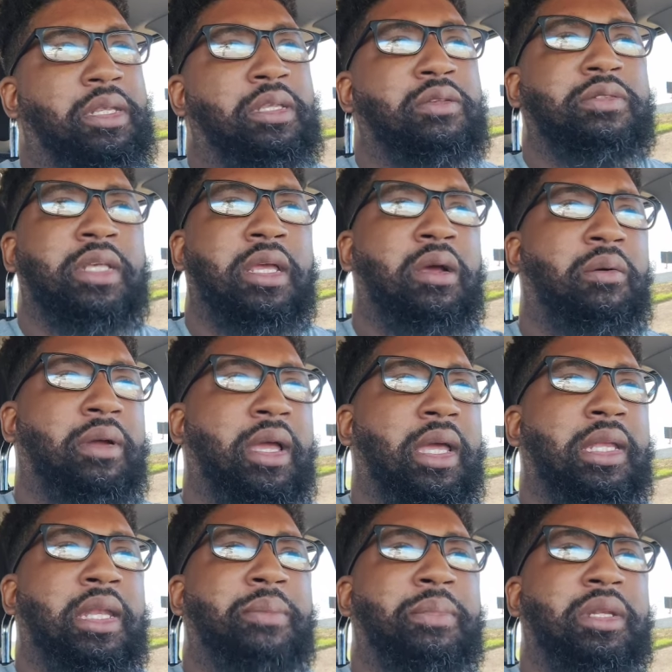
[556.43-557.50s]
and you say,
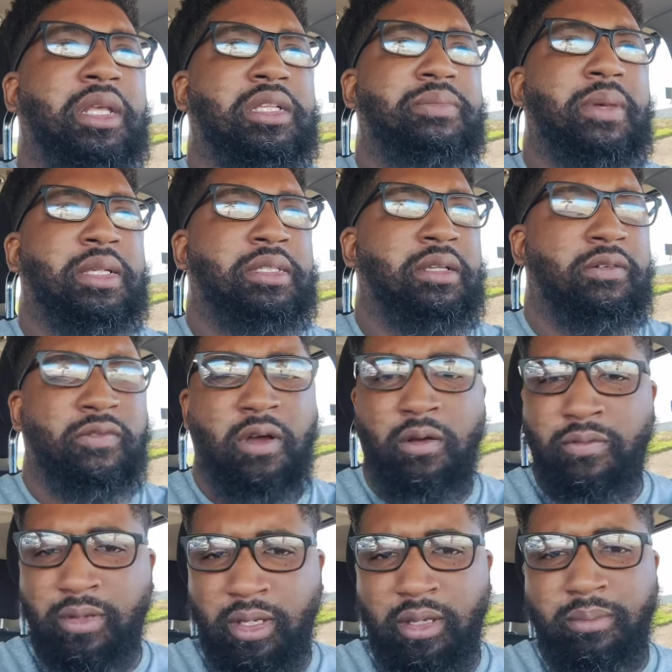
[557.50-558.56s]
okay, let me dust myself
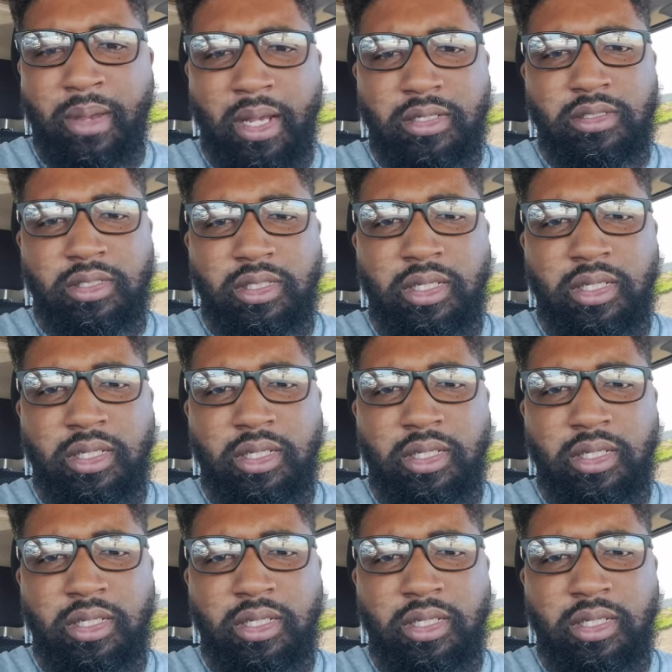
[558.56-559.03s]
off and get back